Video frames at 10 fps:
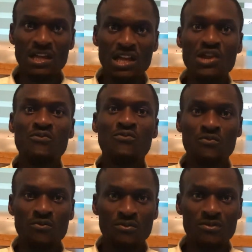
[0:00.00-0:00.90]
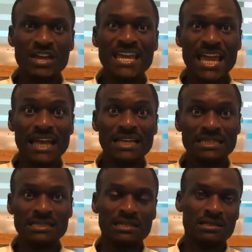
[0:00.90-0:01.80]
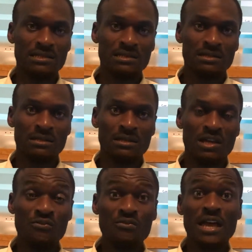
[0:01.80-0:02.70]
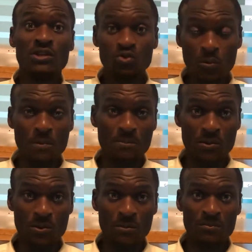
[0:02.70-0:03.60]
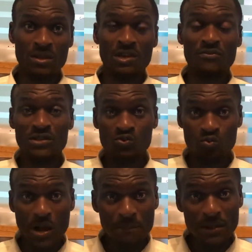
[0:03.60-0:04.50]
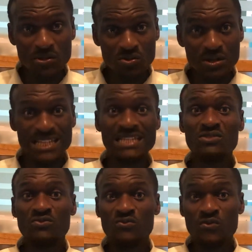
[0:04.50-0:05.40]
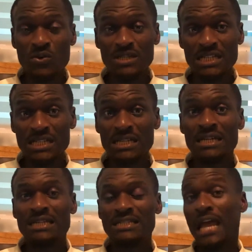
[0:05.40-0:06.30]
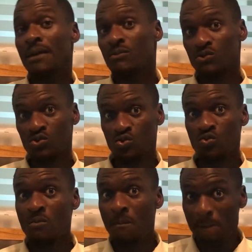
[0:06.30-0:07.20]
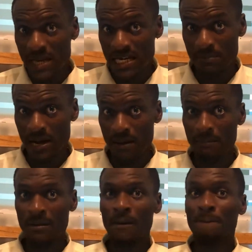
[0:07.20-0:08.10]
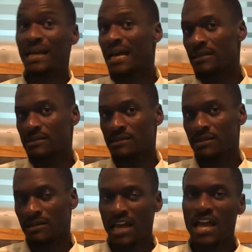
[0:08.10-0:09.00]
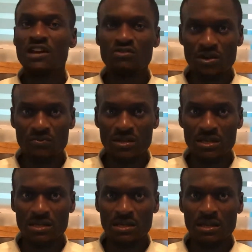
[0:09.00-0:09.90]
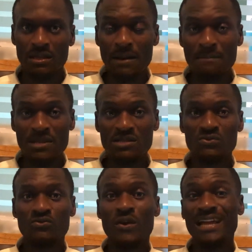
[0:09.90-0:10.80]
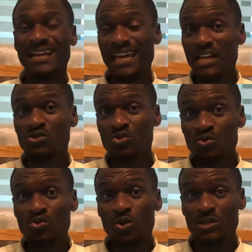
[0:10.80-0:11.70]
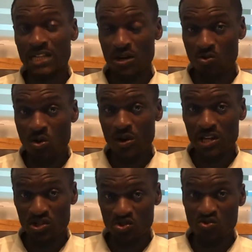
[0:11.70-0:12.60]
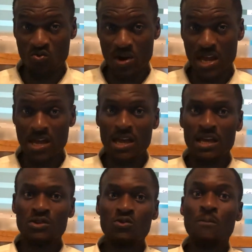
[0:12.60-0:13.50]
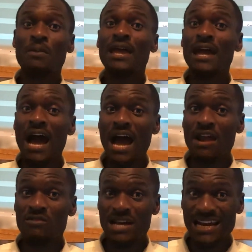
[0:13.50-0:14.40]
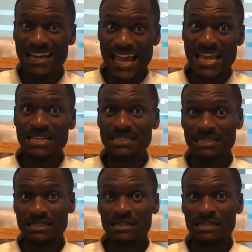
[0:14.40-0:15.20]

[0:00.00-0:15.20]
if they exceed, if they are 2 people. If it's 1 person, it is 40 times 2 minimum plus the entry fee. That means for a client to do nocturnal walk in Nyungwe, you pay $180.